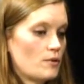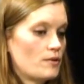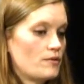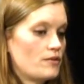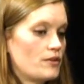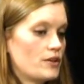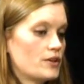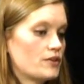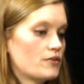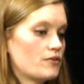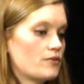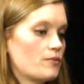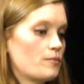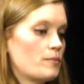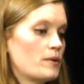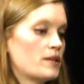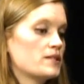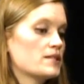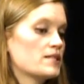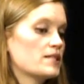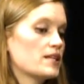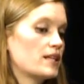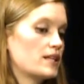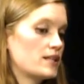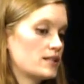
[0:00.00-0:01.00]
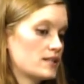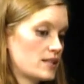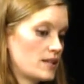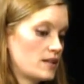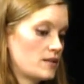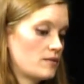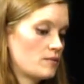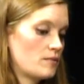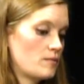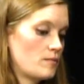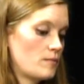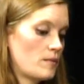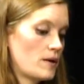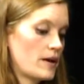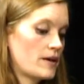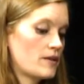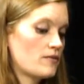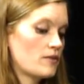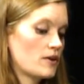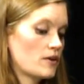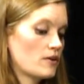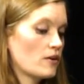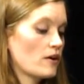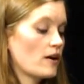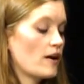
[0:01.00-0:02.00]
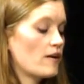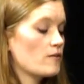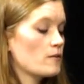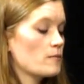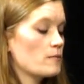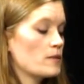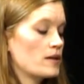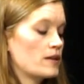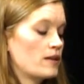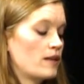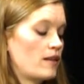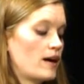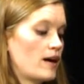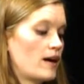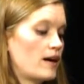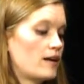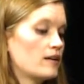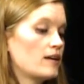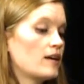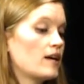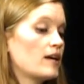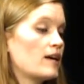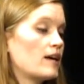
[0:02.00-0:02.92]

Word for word: there have been studies done by the federal government that